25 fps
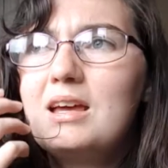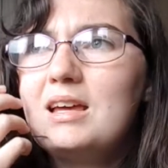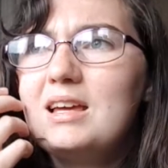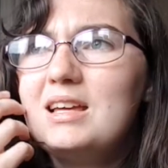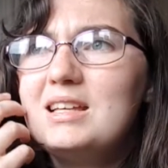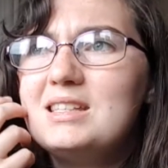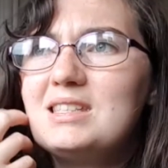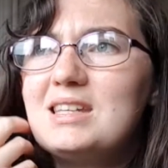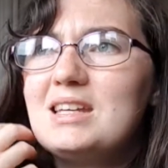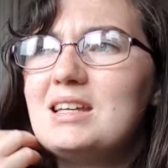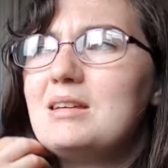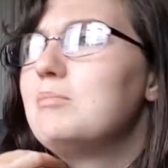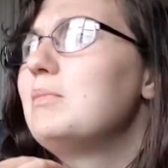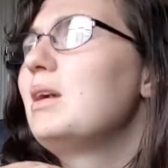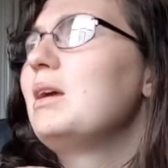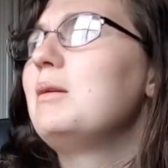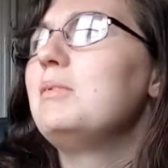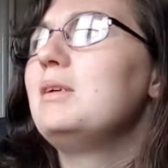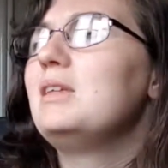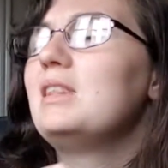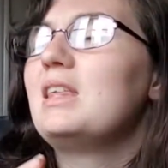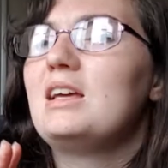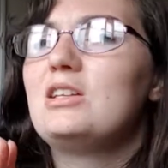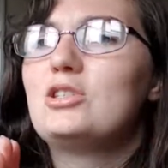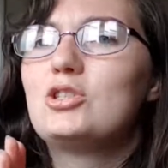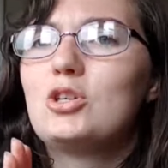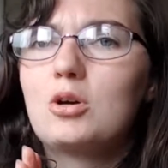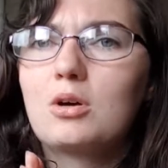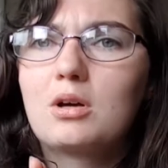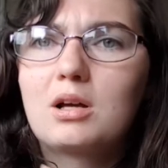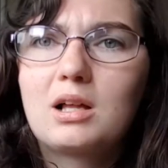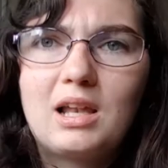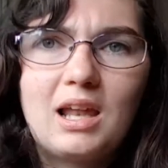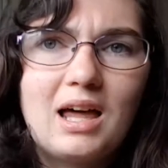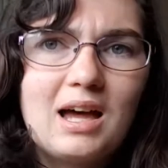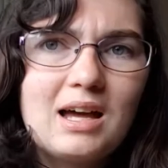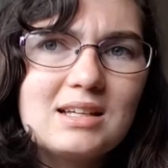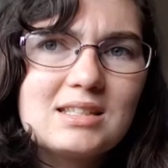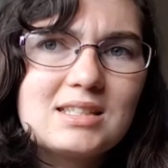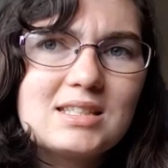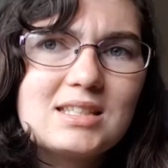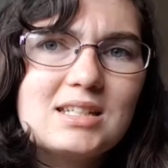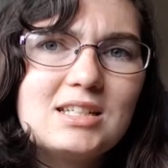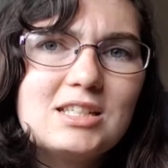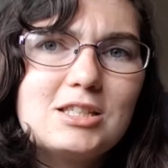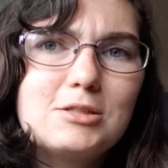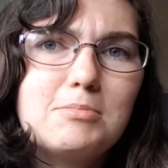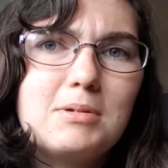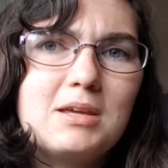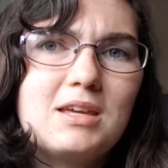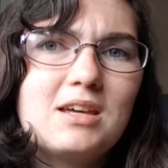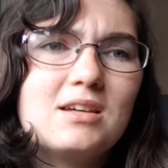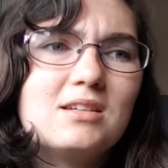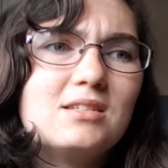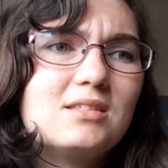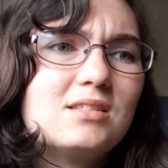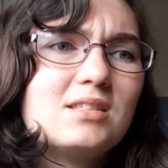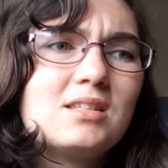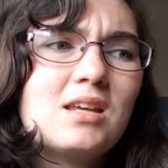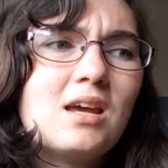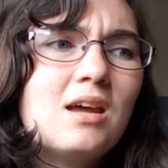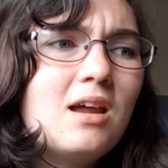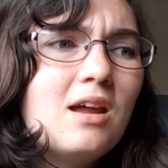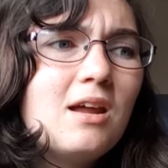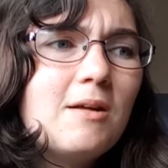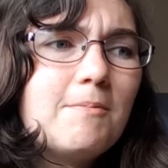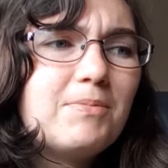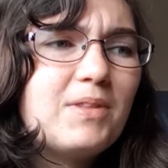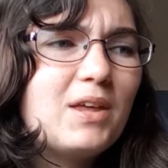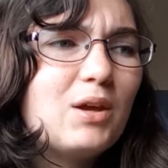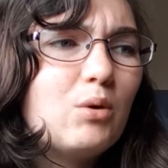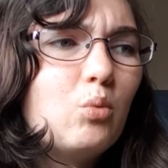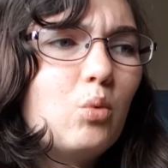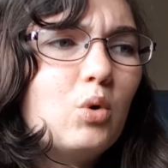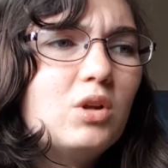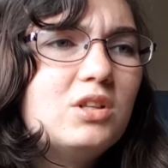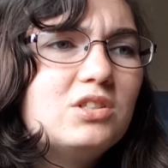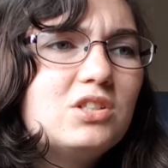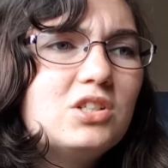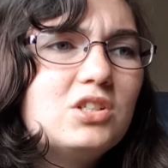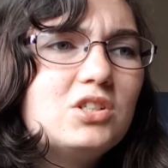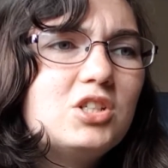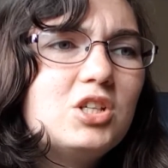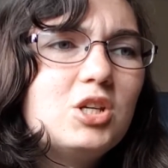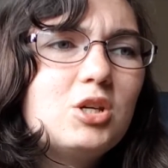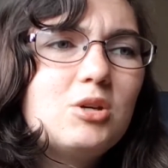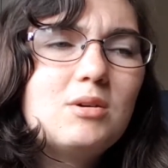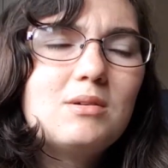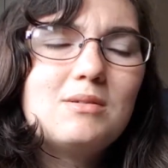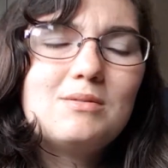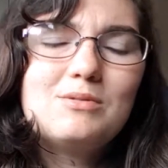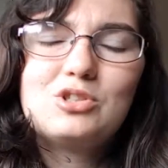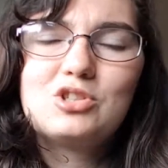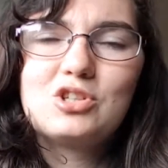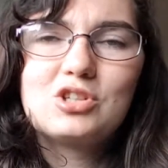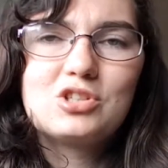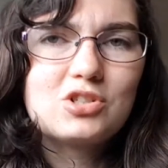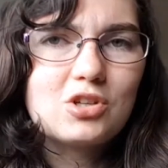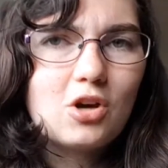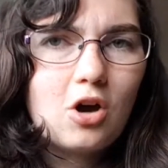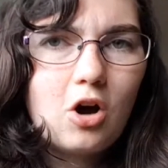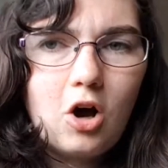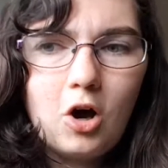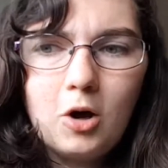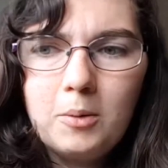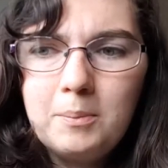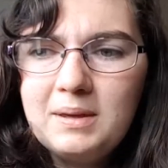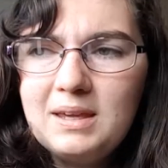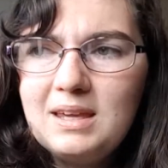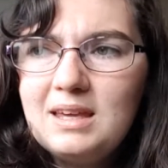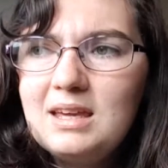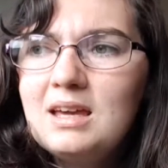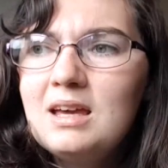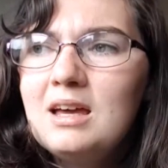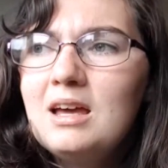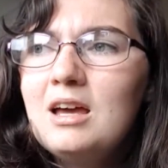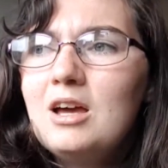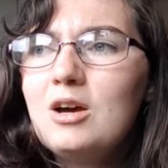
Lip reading: Is it maybe they took classes because they wanted to, it was just a hobby?